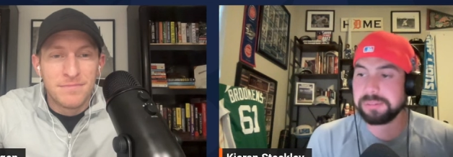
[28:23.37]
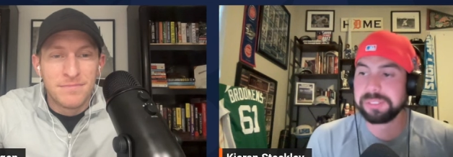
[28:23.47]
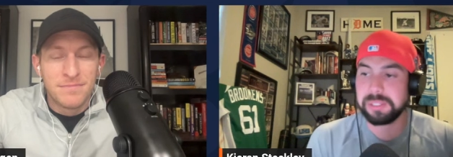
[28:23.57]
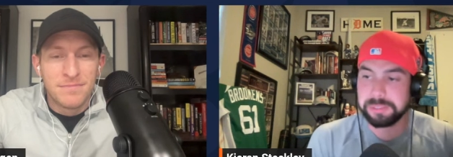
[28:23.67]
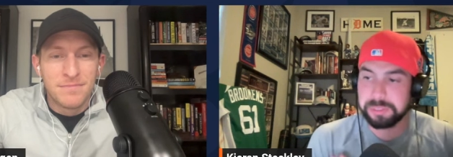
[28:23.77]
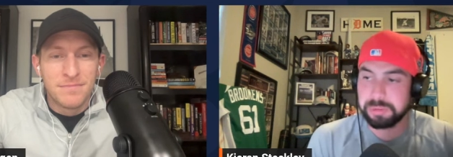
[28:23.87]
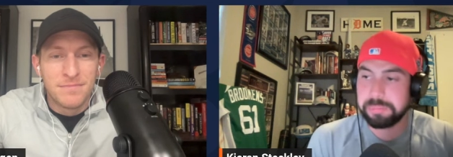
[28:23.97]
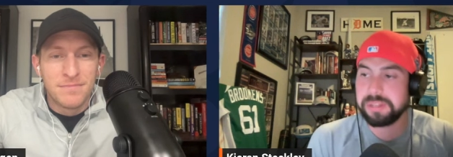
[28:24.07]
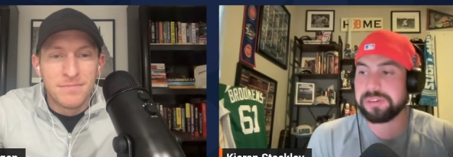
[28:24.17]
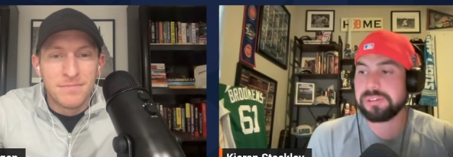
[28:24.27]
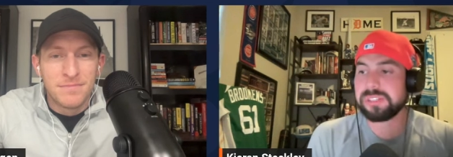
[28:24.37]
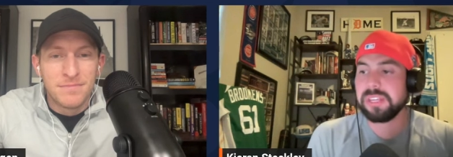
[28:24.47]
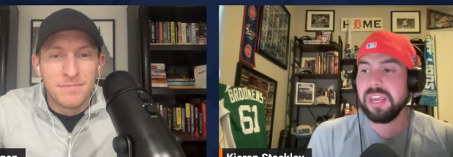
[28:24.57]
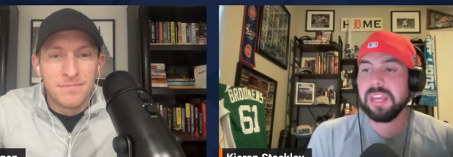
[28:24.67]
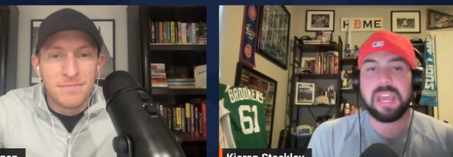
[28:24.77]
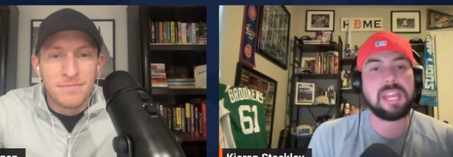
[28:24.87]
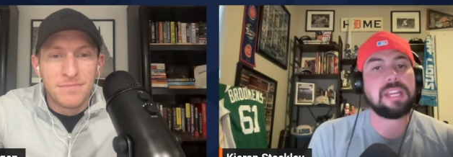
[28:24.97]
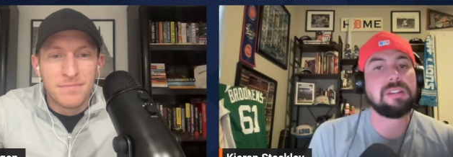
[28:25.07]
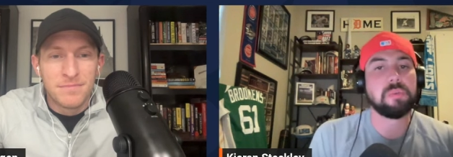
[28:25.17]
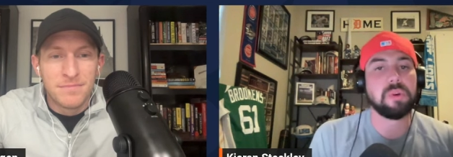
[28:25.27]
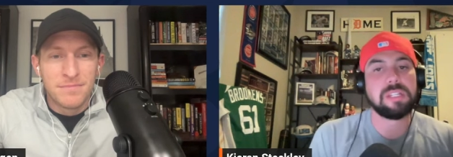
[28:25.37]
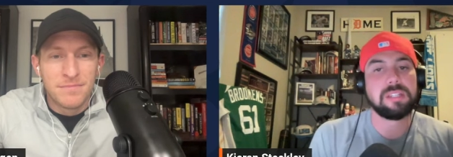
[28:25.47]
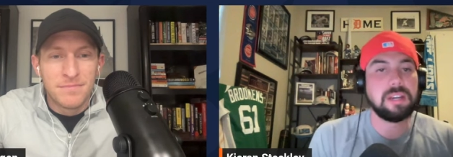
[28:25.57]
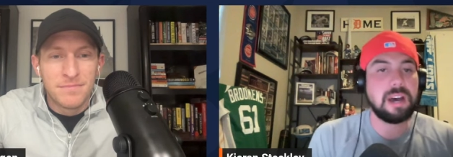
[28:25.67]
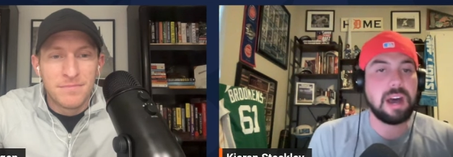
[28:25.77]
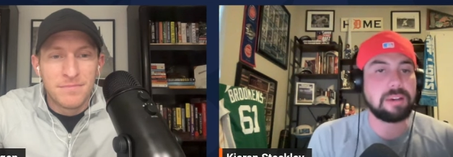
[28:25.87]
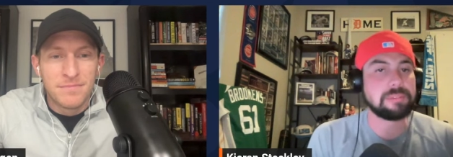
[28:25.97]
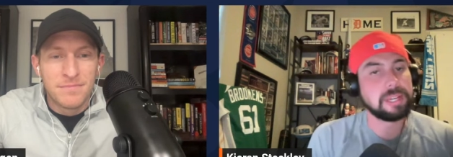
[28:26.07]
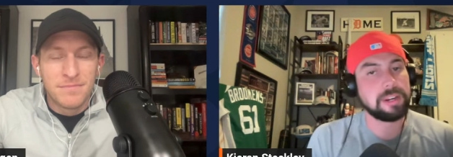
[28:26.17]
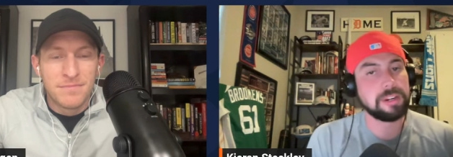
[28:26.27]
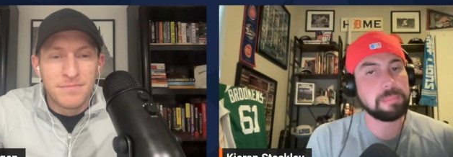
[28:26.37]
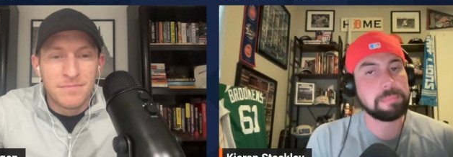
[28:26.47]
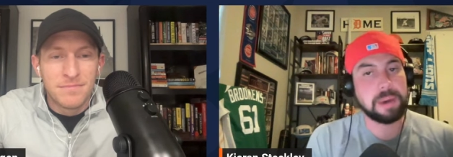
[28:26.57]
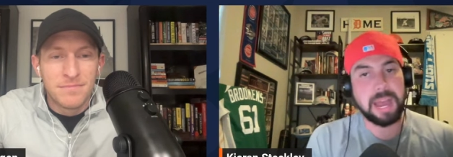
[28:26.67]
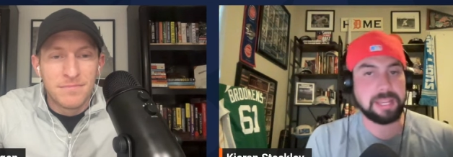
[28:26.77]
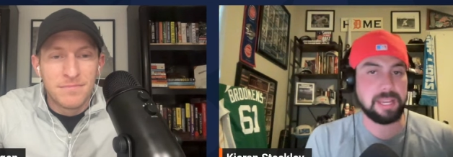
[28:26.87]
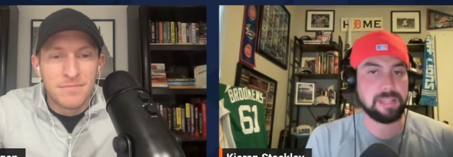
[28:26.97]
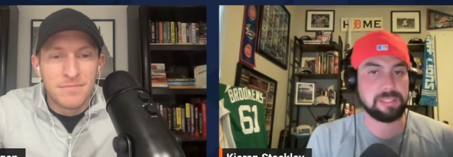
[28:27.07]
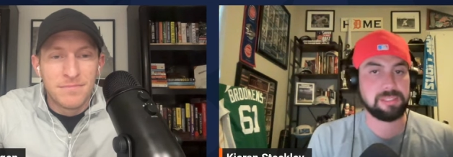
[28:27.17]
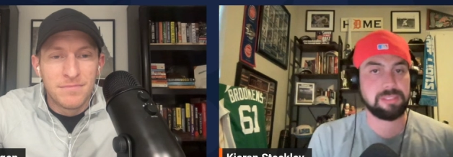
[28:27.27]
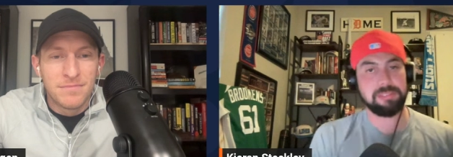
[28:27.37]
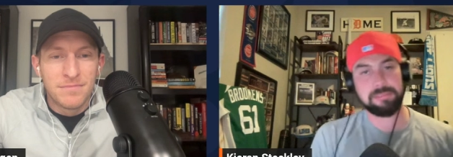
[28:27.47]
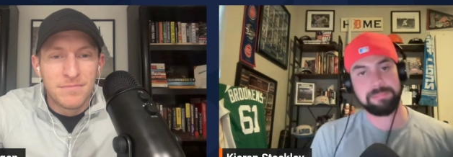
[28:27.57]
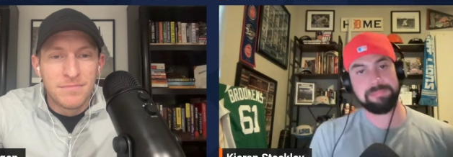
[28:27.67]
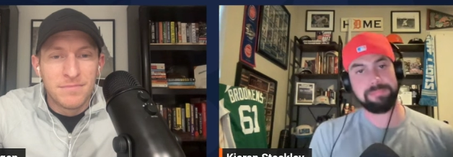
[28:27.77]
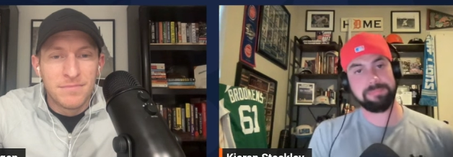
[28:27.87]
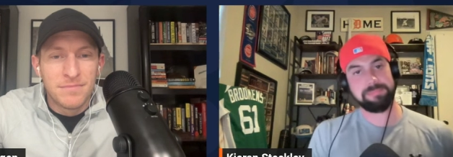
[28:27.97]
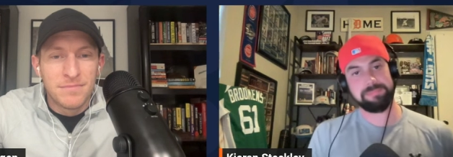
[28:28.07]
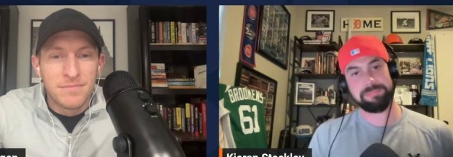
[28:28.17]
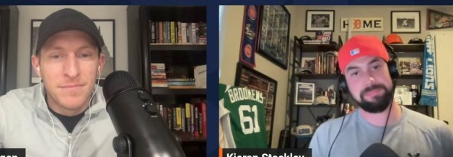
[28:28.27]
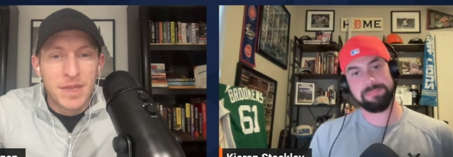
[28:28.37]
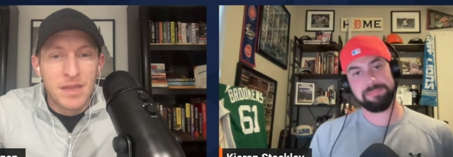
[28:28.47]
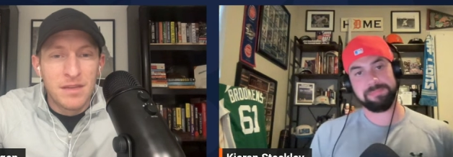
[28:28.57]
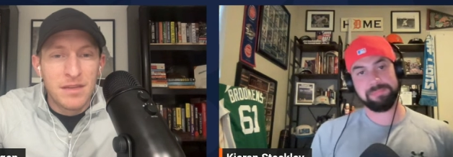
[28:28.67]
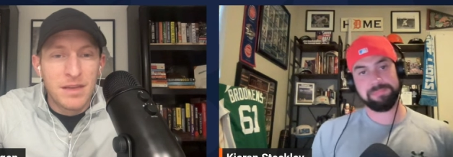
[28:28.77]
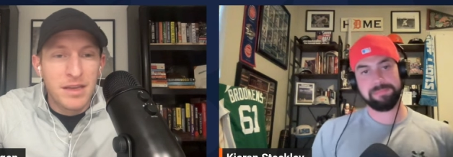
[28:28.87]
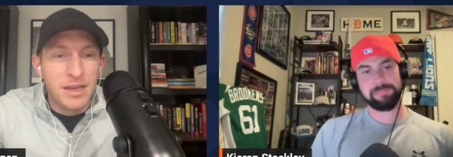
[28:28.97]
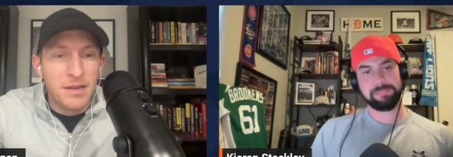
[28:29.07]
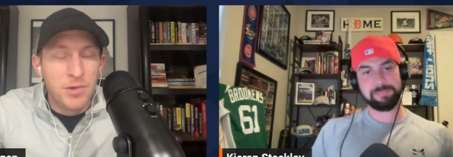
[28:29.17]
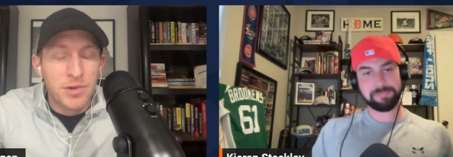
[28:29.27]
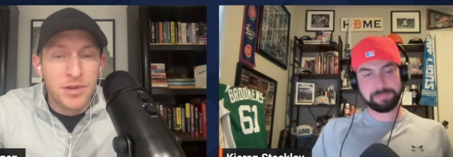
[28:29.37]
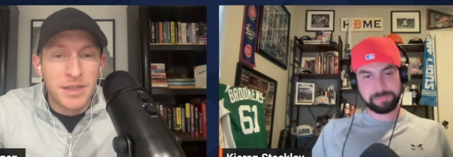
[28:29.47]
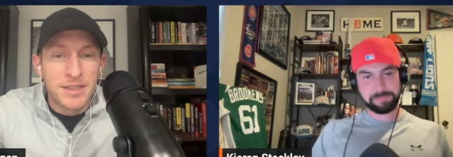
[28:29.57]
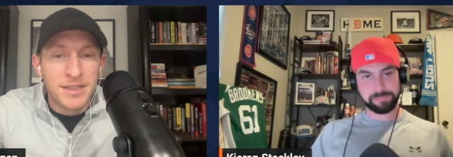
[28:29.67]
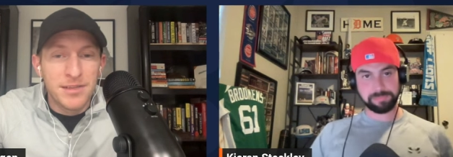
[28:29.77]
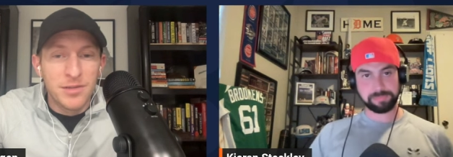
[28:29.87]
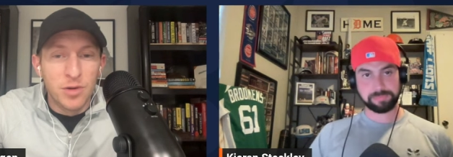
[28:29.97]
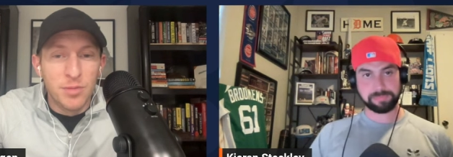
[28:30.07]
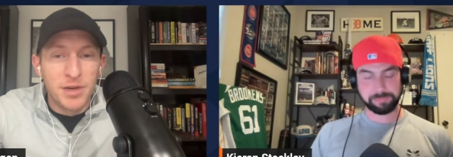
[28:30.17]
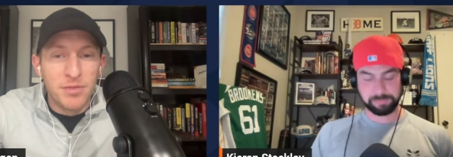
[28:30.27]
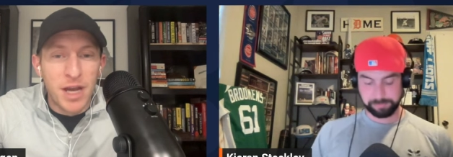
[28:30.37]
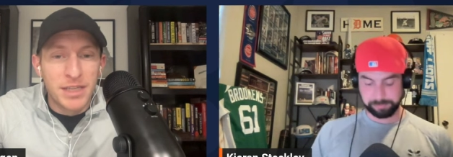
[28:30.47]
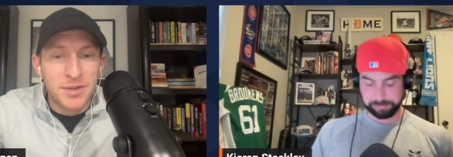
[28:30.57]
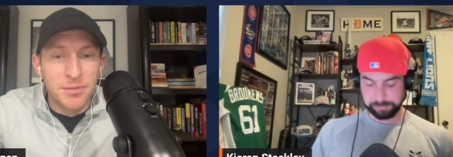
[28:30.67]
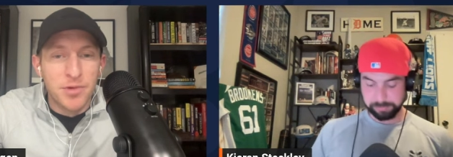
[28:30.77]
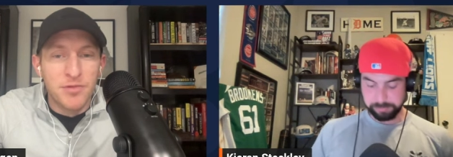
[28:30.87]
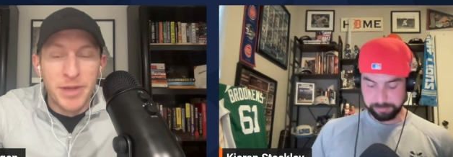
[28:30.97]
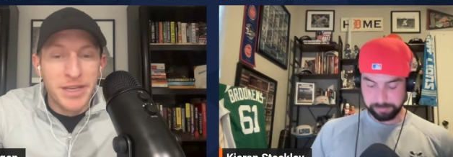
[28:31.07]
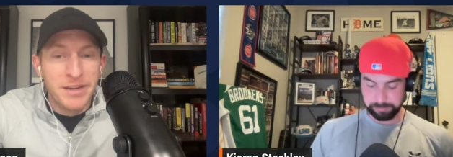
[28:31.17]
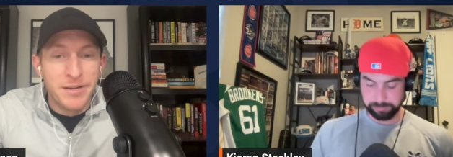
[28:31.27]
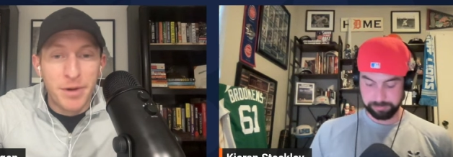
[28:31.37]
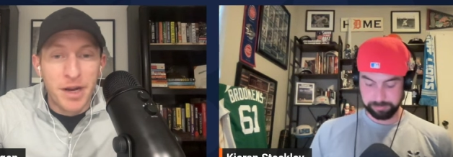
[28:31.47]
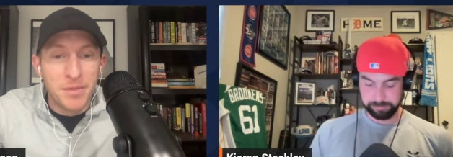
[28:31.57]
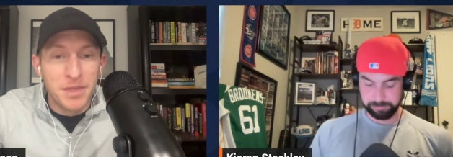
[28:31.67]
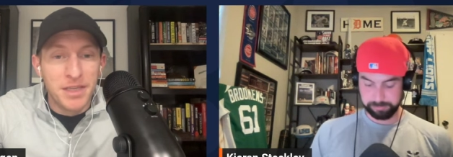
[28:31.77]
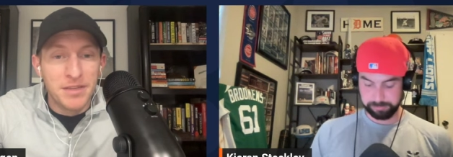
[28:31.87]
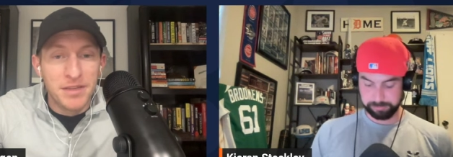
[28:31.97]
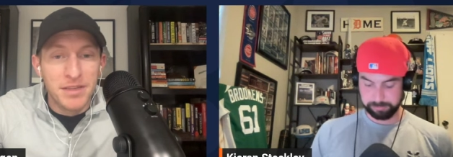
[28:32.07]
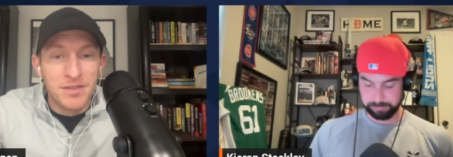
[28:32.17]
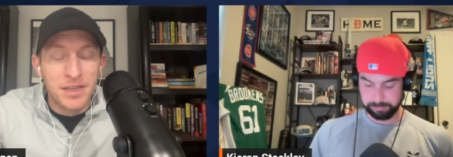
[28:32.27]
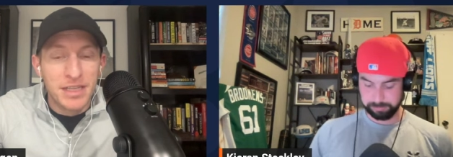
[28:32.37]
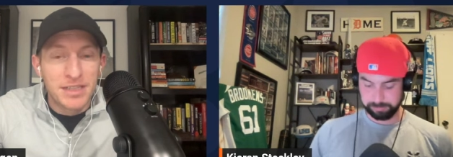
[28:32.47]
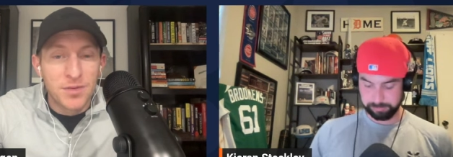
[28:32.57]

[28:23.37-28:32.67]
Speaker 1: Obviously, those are three pitchers, and one Javier Baez
Speaker 2: yeah, we're going to see a little bit of roster movement here probably in the, in the next